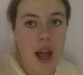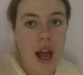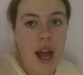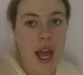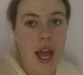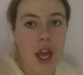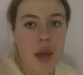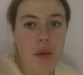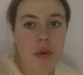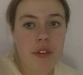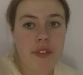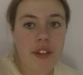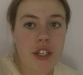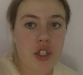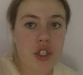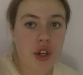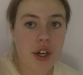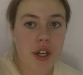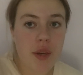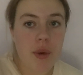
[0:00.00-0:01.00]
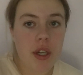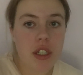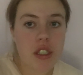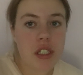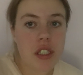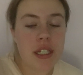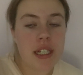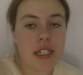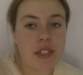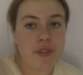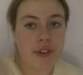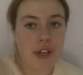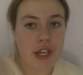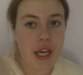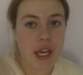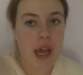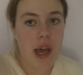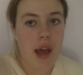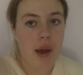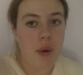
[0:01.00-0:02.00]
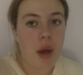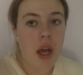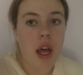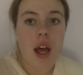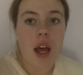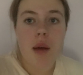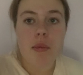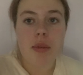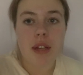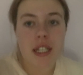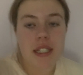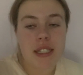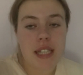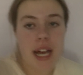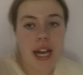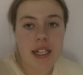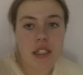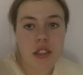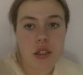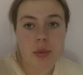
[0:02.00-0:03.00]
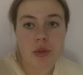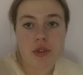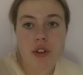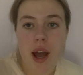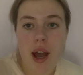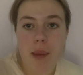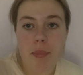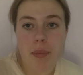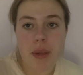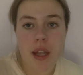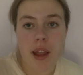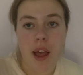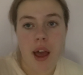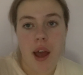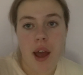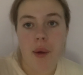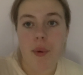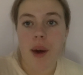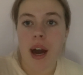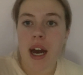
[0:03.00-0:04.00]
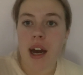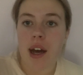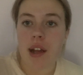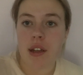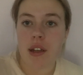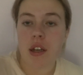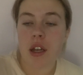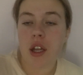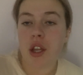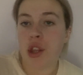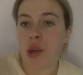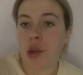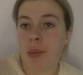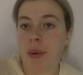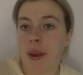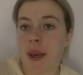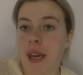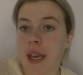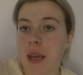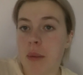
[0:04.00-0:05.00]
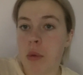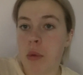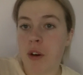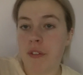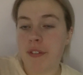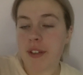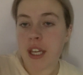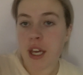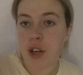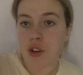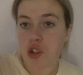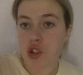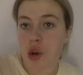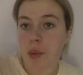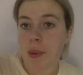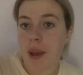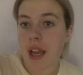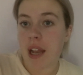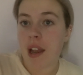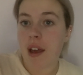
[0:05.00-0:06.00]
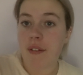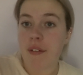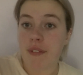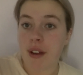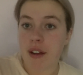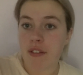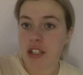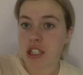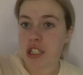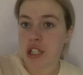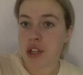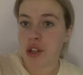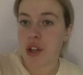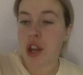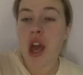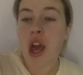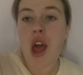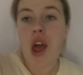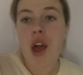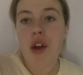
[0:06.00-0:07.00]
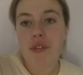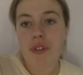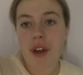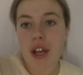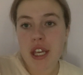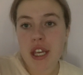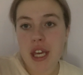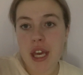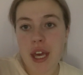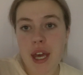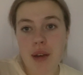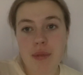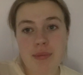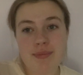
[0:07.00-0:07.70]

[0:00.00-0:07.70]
I hope you've enjoyed watching this video. Please like and subscribe below, and there'll be more videos coming very soon. Thank you.